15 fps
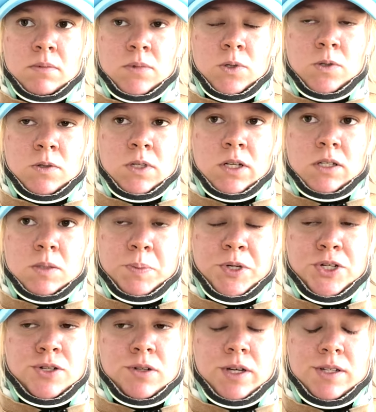who does
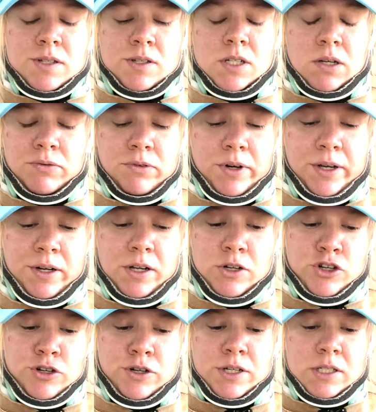specialize in stuff around
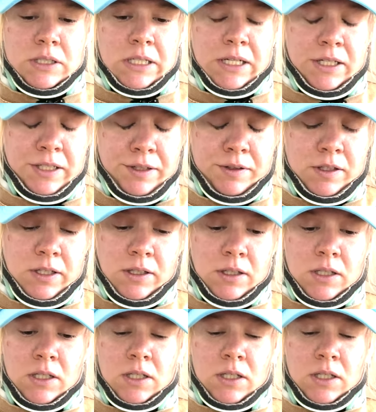injuries and that kind of thing.